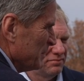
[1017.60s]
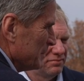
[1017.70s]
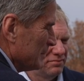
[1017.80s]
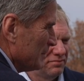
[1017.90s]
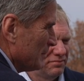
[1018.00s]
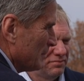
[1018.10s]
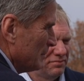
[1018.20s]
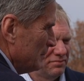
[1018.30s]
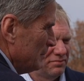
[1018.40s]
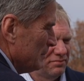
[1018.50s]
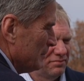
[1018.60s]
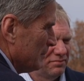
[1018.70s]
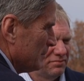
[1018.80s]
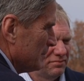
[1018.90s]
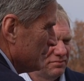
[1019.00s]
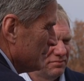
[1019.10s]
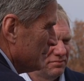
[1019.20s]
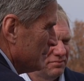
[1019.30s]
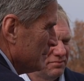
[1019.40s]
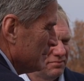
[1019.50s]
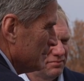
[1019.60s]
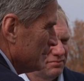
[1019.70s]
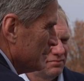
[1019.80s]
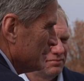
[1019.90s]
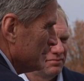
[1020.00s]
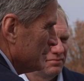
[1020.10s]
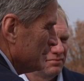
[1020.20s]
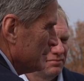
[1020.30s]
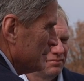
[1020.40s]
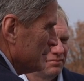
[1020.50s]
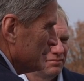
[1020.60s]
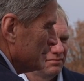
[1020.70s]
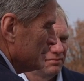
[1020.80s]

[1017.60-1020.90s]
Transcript: (silent)